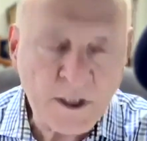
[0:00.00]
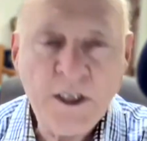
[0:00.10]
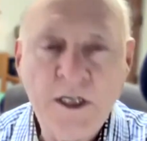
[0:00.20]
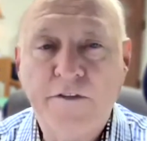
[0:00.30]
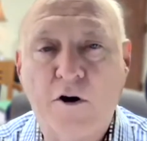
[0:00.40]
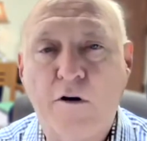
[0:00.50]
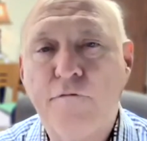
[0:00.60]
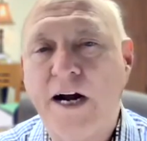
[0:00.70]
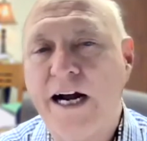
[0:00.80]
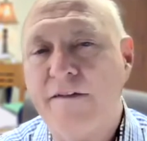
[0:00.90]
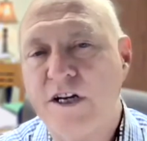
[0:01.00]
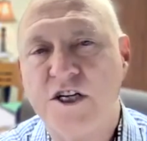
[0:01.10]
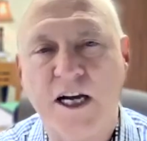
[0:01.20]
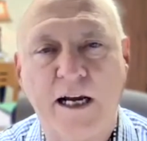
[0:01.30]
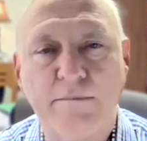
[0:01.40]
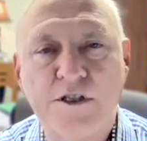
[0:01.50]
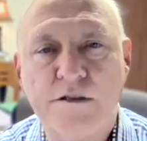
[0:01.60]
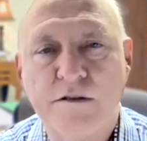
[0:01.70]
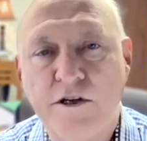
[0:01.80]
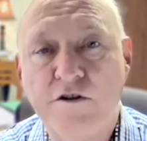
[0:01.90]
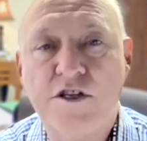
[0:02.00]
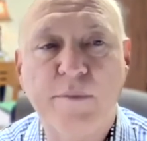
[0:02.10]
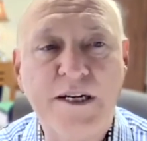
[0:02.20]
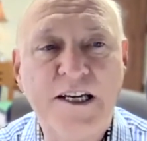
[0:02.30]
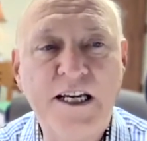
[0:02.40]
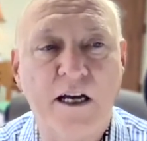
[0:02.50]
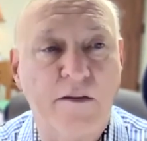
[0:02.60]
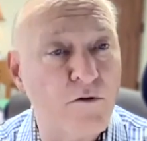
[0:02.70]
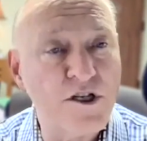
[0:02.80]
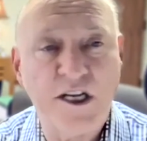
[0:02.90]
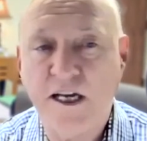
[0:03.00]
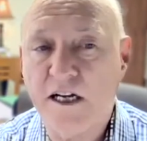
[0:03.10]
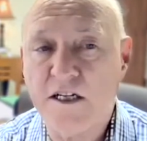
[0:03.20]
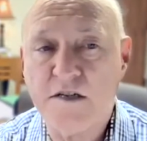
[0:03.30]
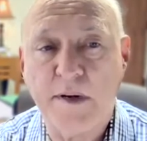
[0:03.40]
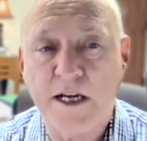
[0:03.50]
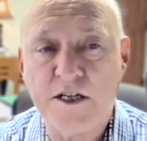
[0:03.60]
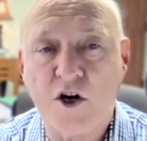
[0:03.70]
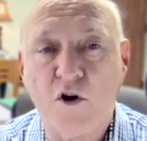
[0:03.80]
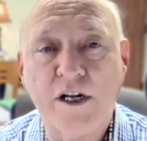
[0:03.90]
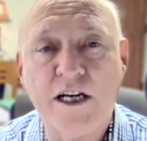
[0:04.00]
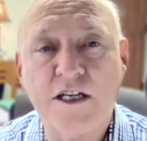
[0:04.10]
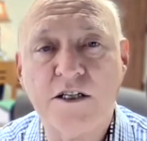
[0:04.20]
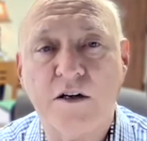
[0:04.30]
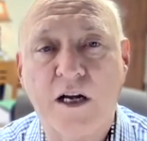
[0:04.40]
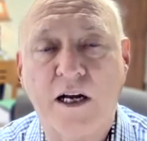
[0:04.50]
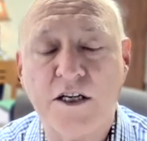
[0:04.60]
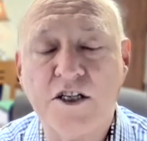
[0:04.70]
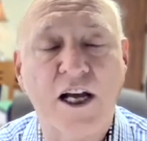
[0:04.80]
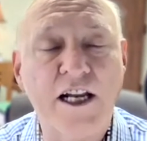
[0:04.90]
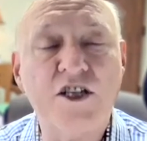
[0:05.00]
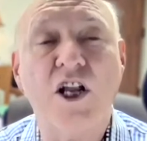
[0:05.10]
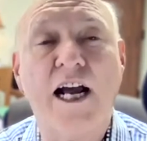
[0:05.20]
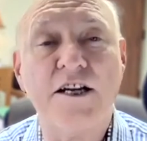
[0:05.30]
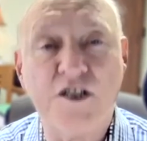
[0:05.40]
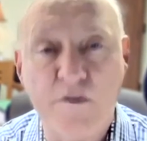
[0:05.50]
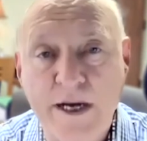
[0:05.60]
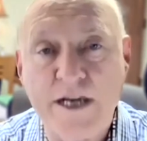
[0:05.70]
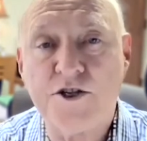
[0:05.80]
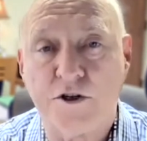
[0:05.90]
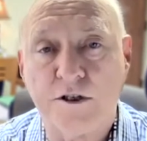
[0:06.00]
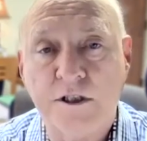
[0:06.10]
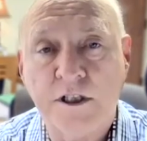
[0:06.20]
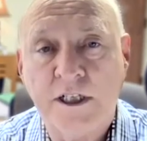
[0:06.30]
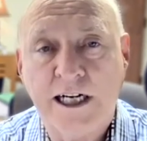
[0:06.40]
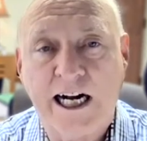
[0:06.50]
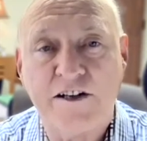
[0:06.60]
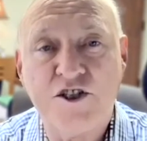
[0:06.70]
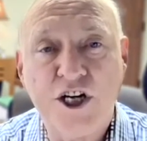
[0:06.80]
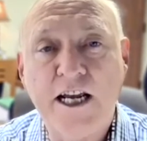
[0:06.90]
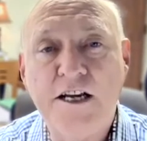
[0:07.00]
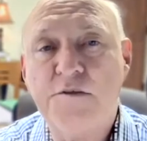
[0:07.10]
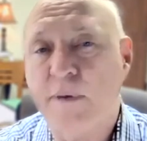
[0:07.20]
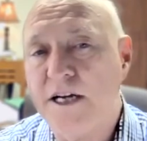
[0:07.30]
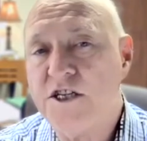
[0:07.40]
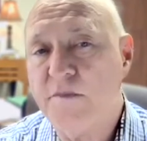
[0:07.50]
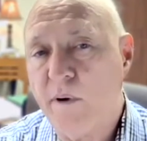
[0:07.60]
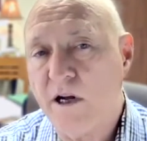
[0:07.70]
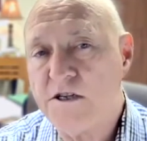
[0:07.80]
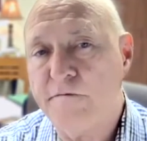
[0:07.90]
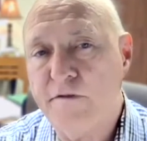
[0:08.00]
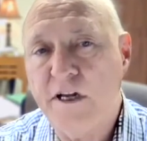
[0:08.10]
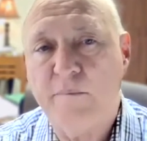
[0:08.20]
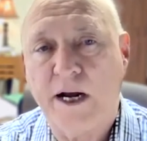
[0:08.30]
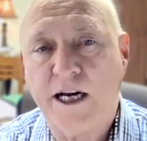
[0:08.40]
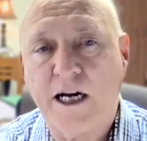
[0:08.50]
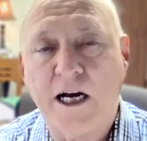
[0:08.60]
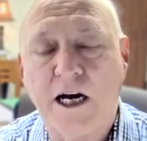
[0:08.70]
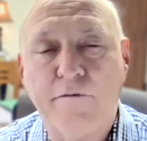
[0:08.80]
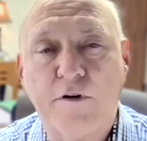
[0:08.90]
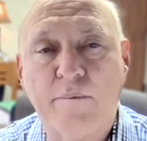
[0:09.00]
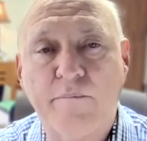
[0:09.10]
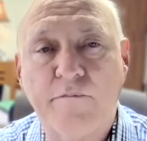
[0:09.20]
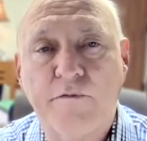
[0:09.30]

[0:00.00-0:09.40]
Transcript: There are 5 exams. Used to be 10. There was 10 as early as late as last semester. I changed based upon some feedback I got from